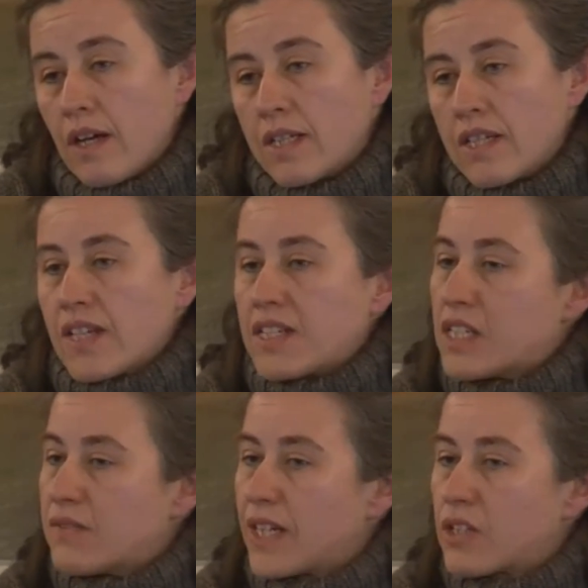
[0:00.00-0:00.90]

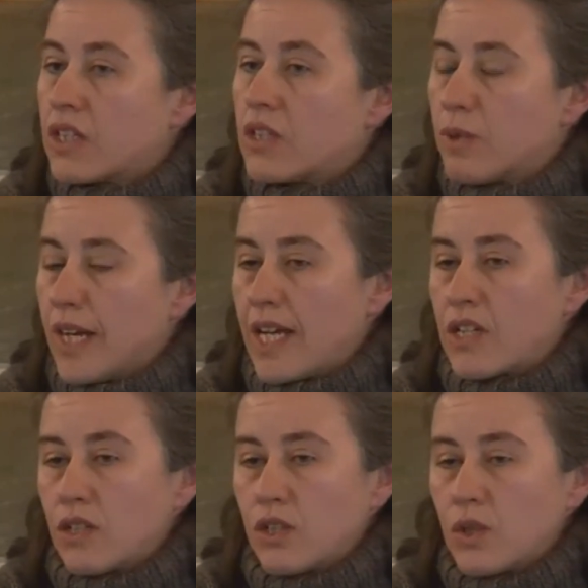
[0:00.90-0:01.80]
dissatisfaction in
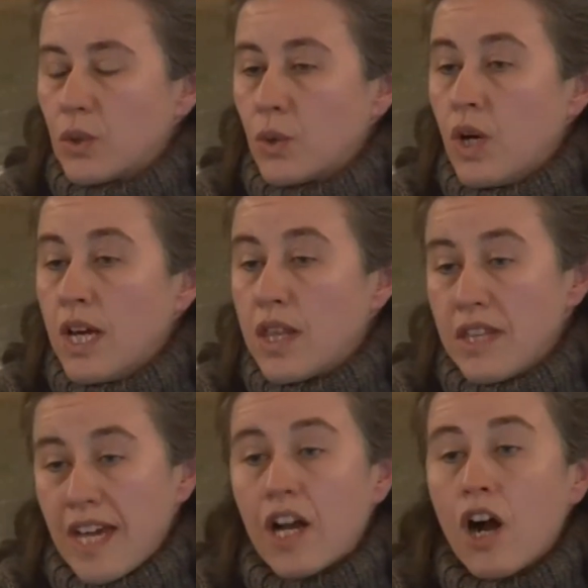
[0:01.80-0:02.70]
relation to
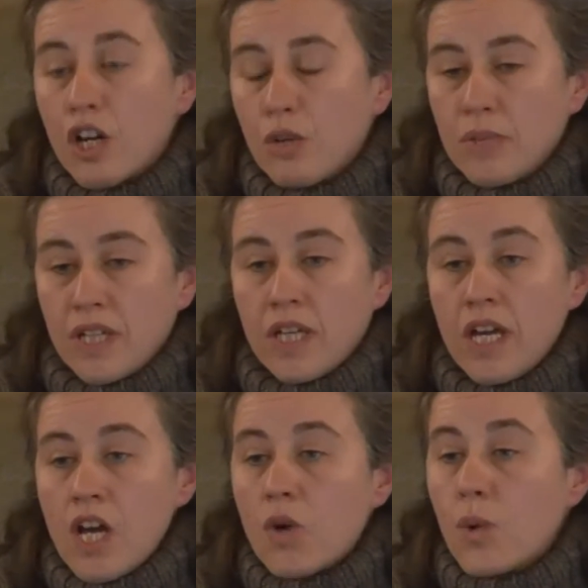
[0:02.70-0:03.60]
the economy,
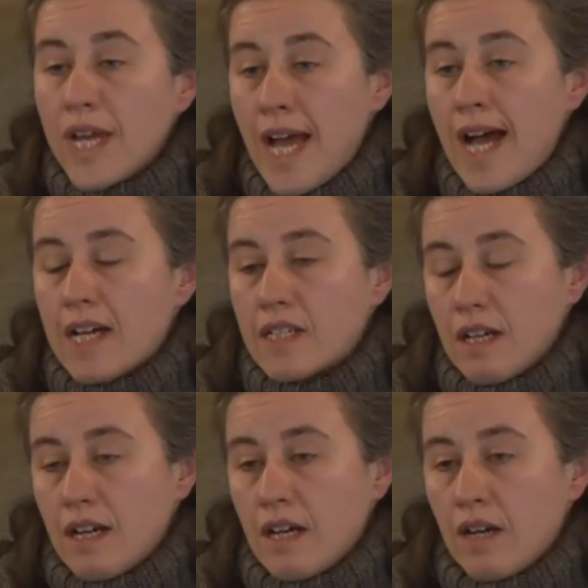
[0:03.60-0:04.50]
we add
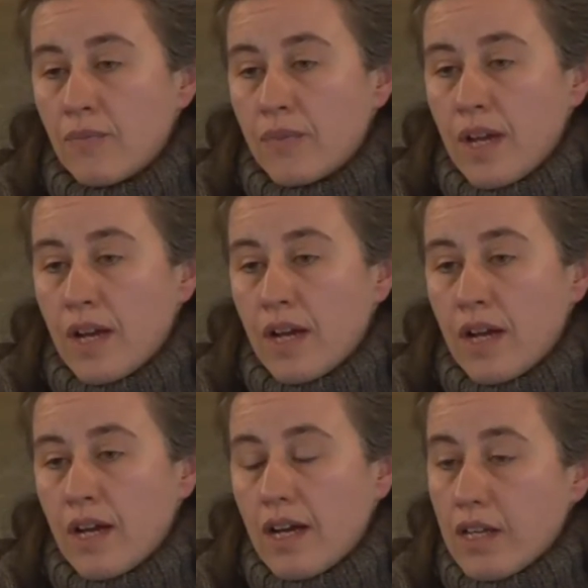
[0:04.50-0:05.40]

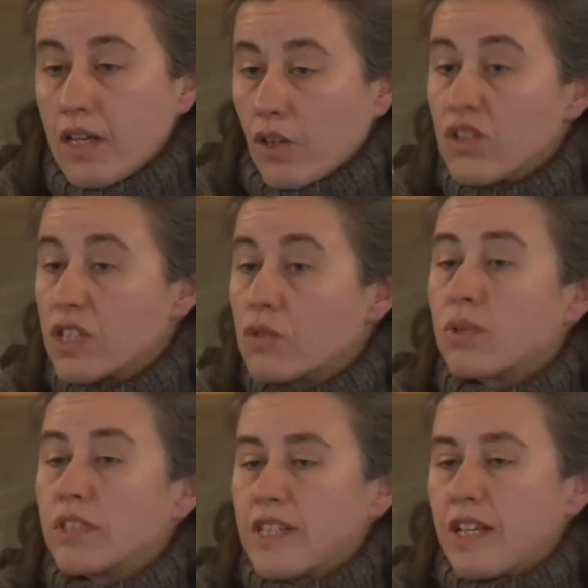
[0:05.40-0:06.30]
a
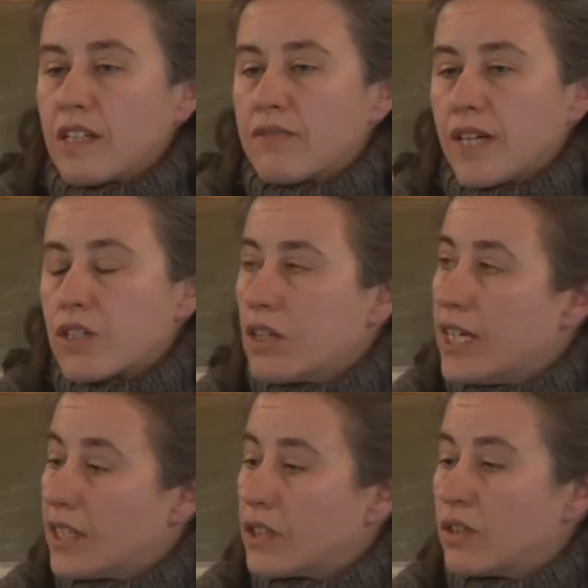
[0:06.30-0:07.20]
considerable dissatisfaction
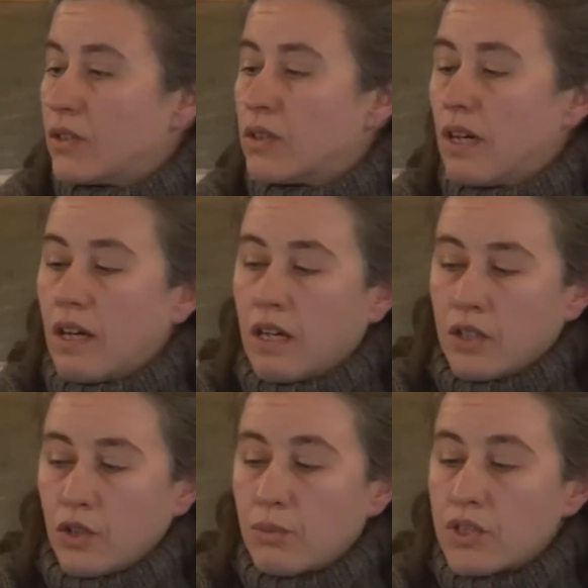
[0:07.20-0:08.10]
linked to
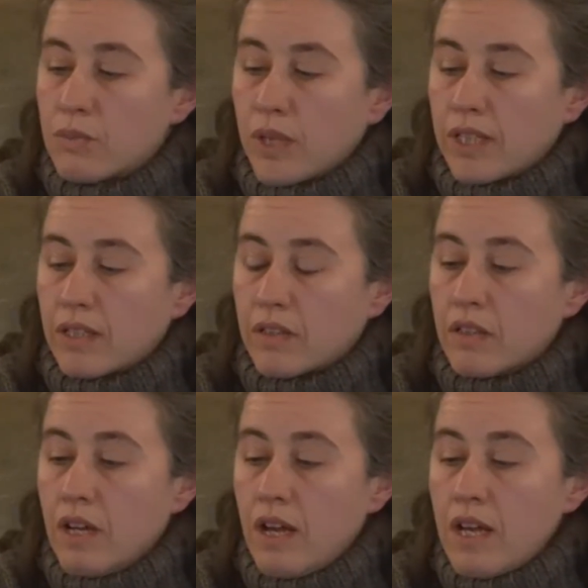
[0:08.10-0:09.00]
numerous political
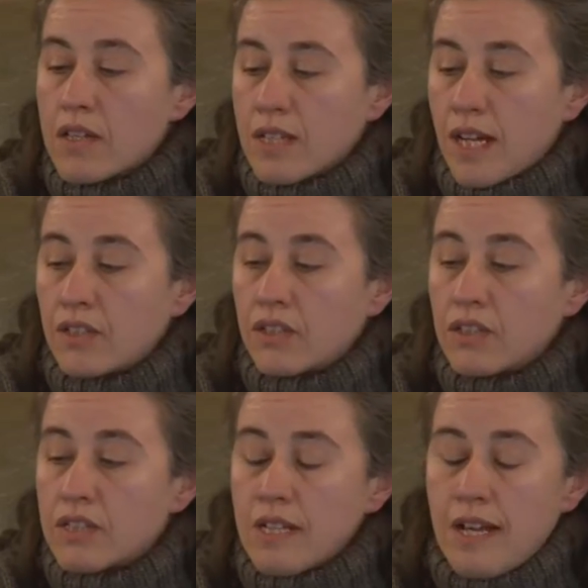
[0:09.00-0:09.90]

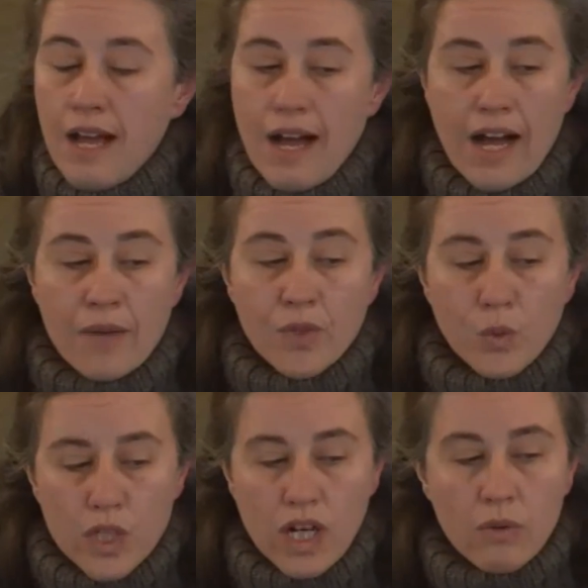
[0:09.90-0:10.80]
scandals.
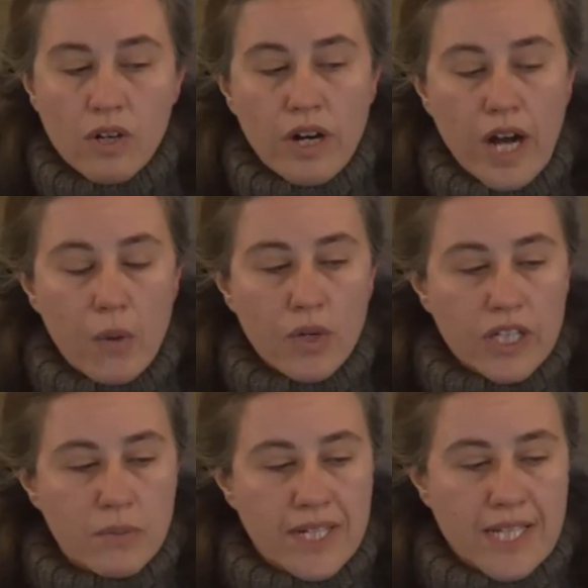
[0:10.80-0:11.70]
What are our
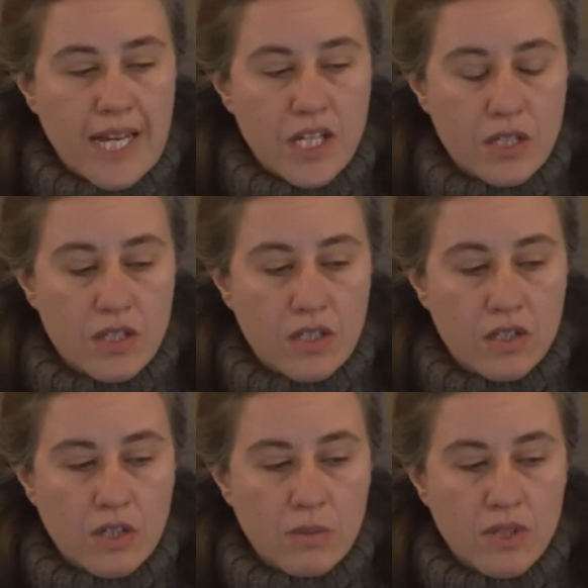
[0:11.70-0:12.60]
expectations in
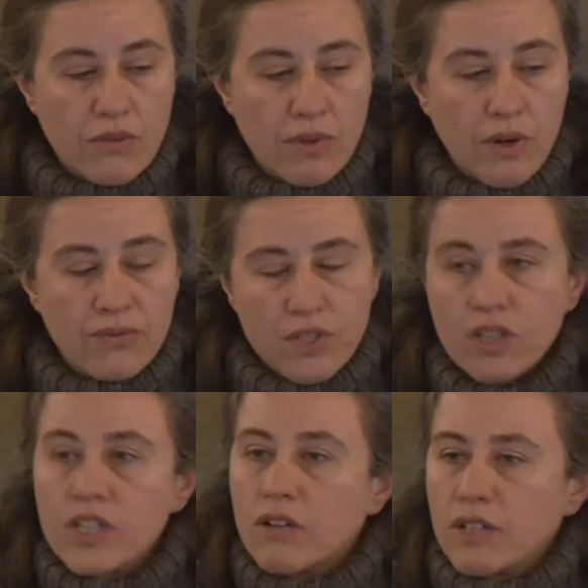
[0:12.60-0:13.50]
terms of
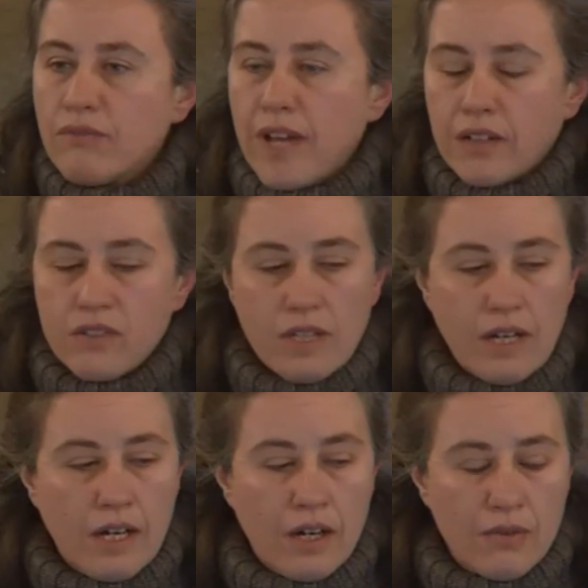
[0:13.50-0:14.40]
turnout effects
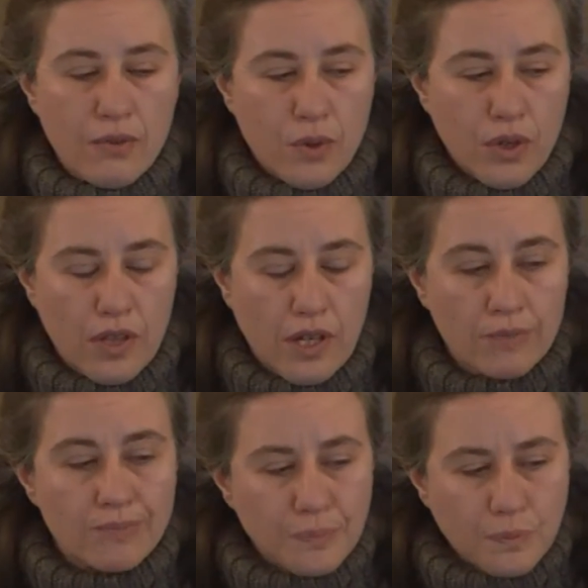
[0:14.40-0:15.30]
for the